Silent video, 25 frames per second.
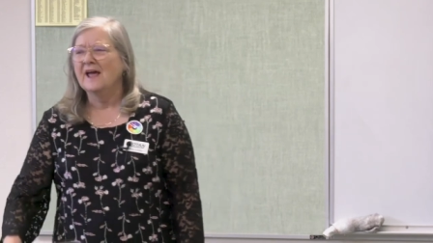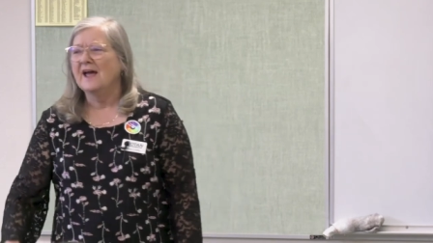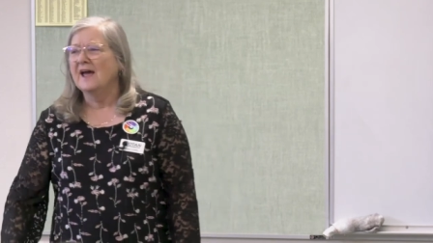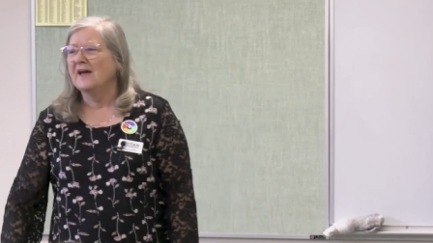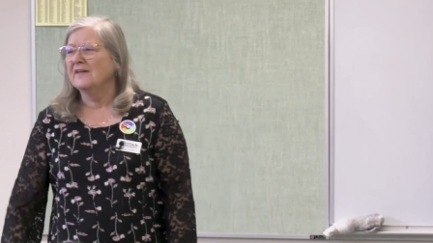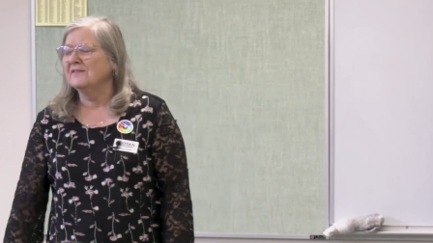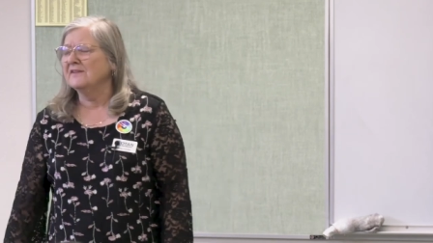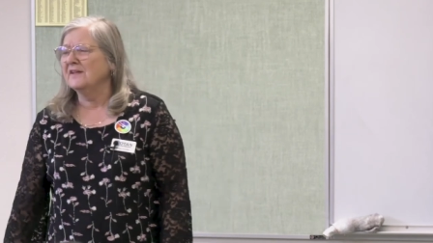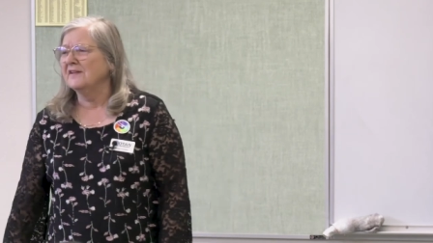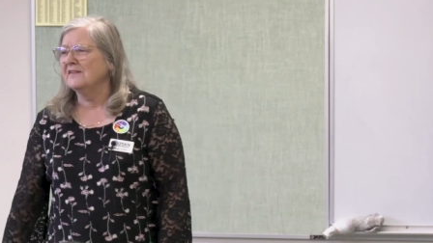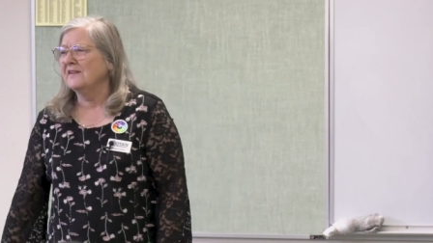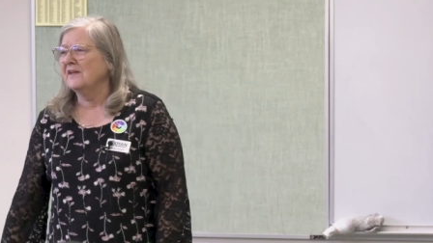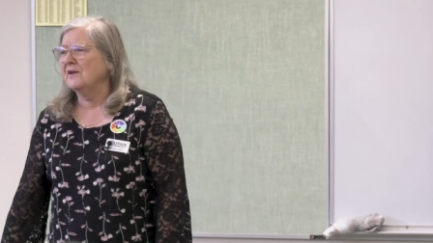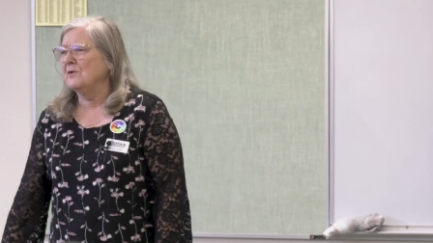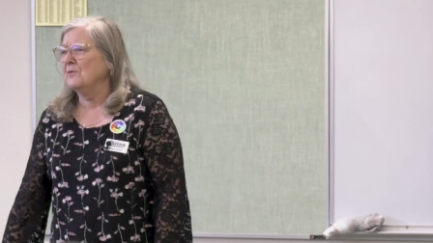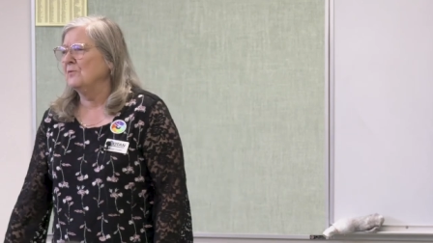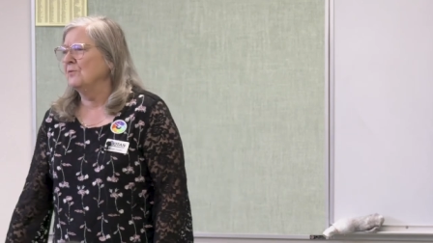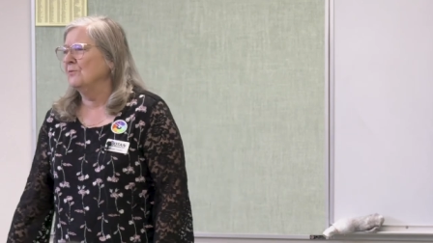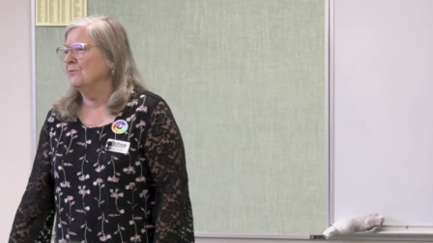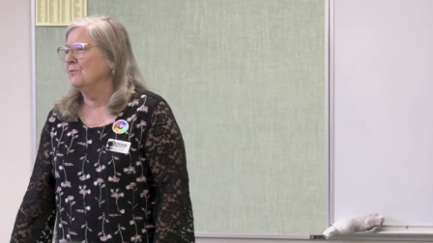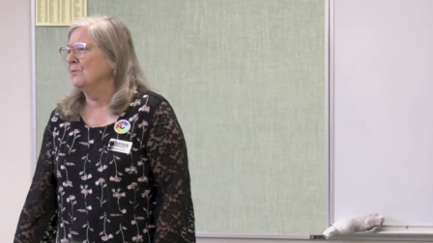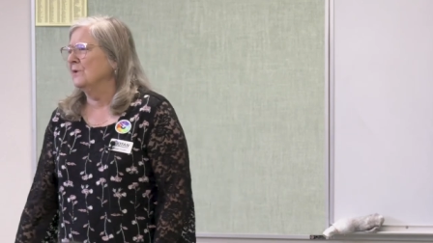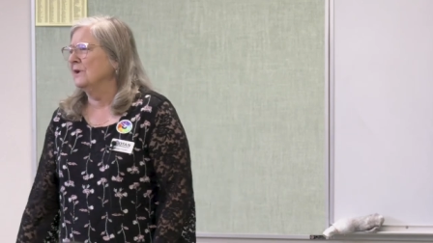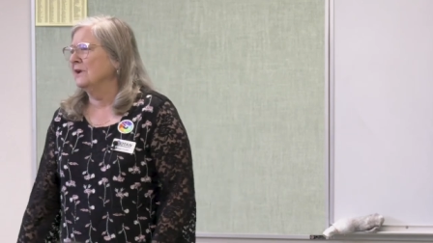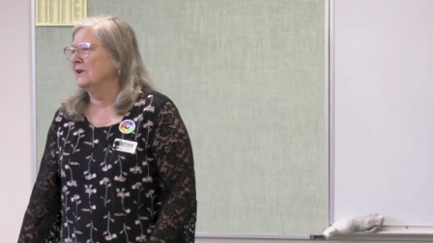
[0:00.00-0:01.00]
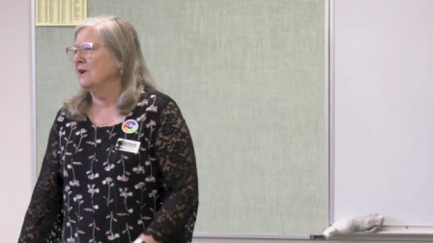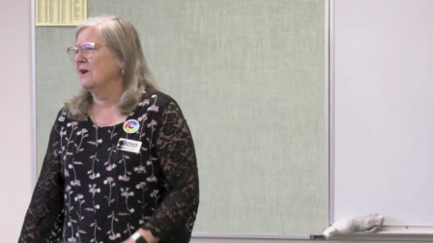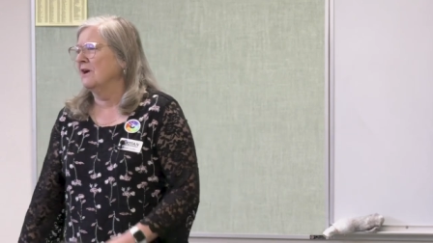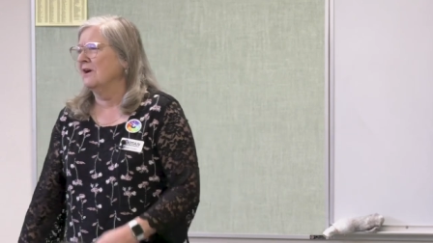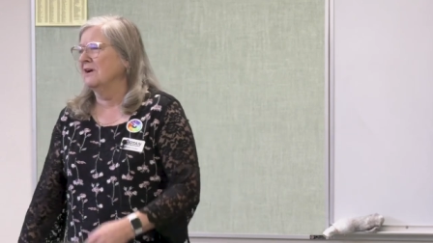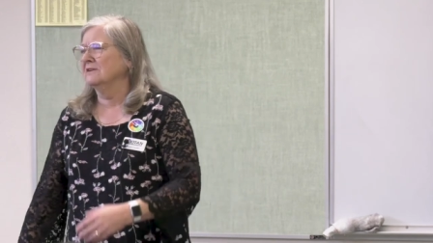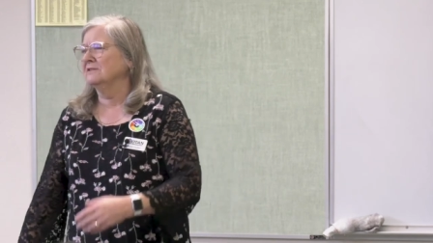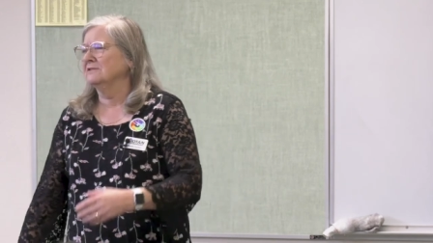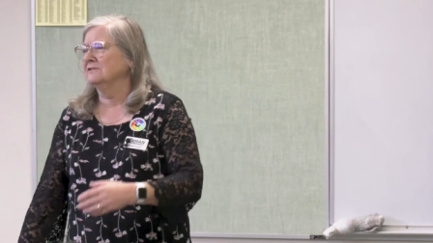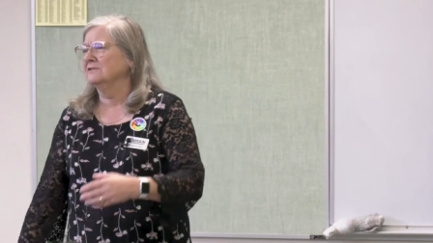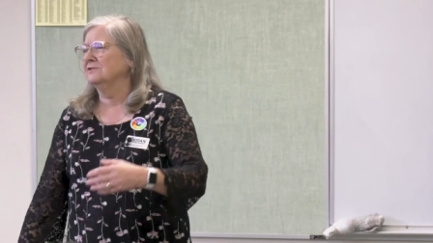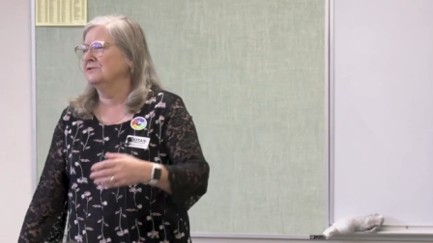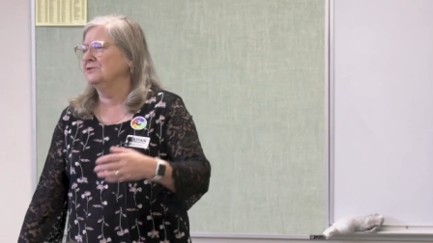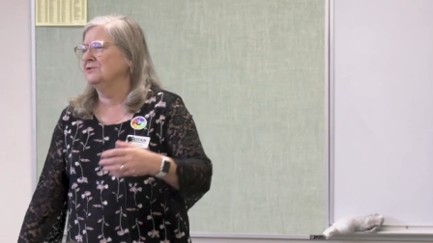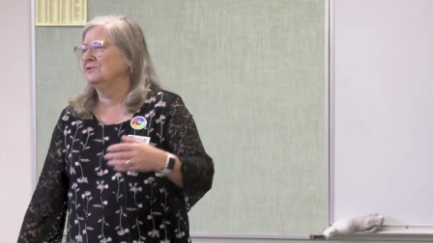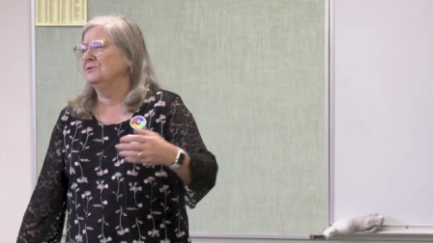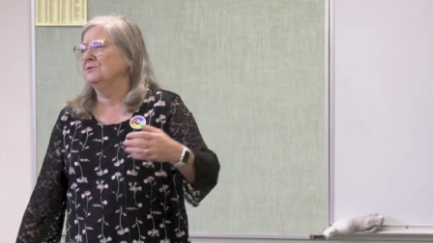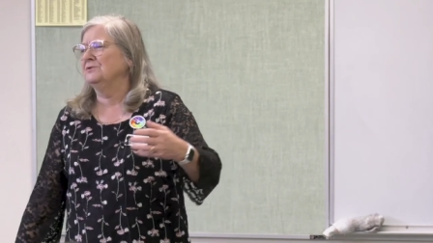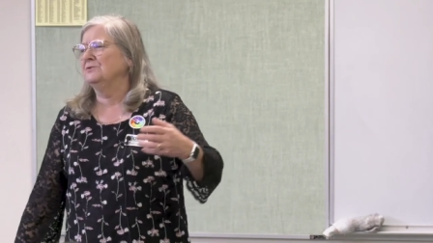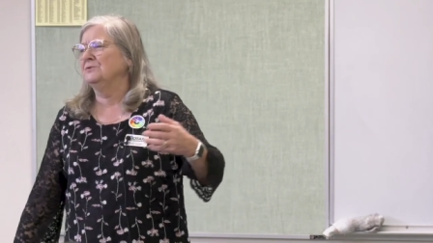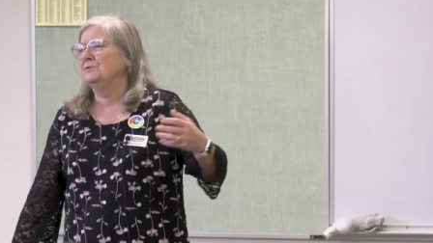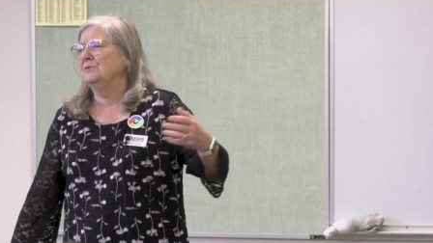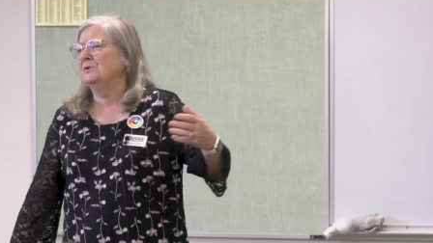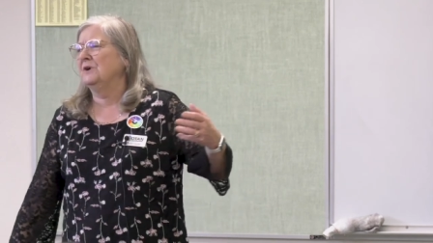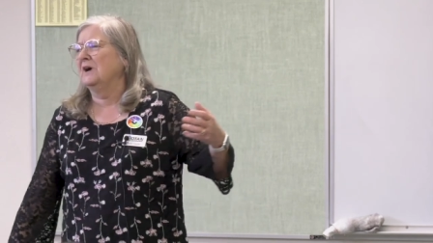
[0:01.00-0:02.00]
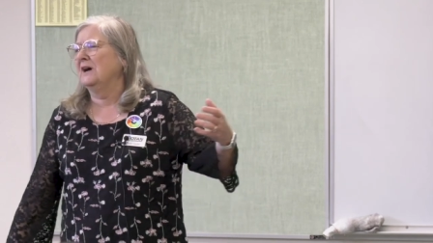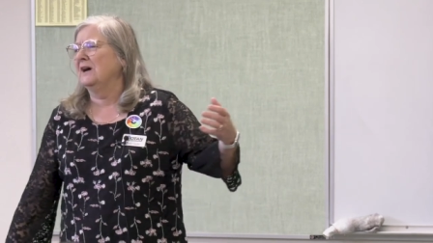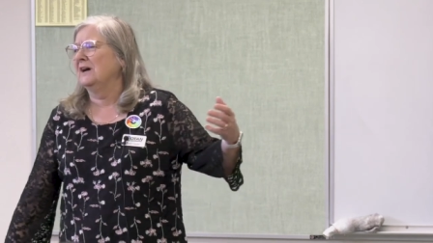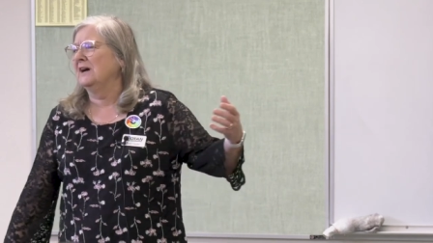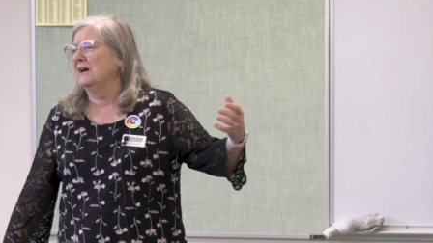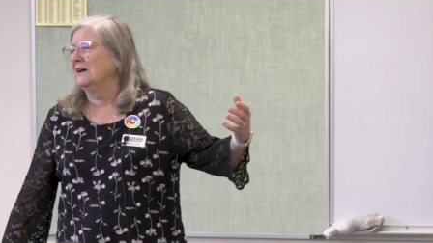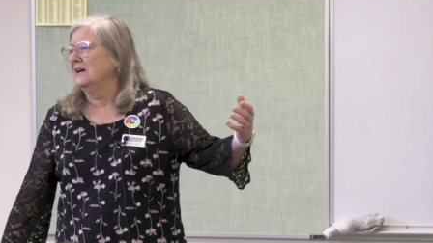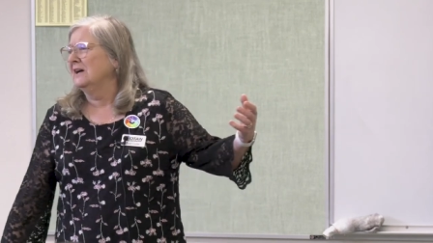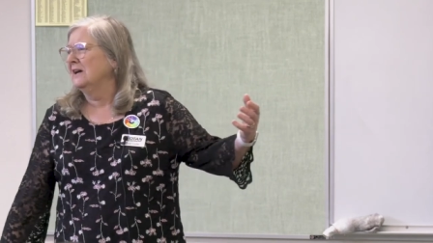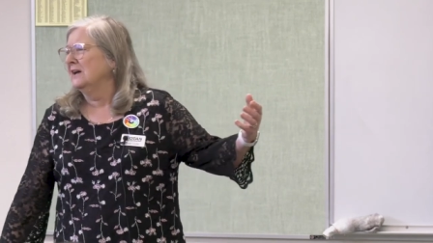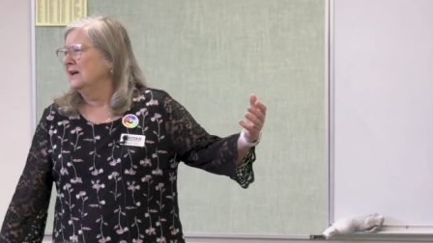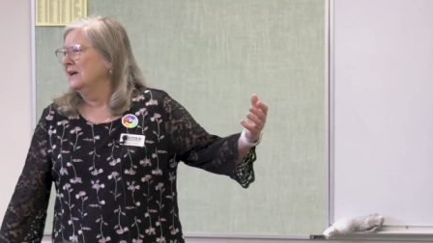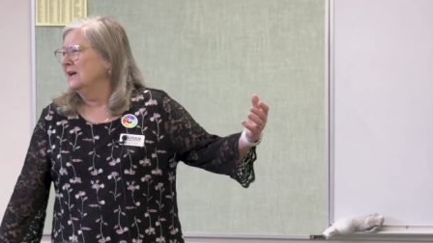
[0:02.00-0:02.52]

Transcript: and then they went on to uh,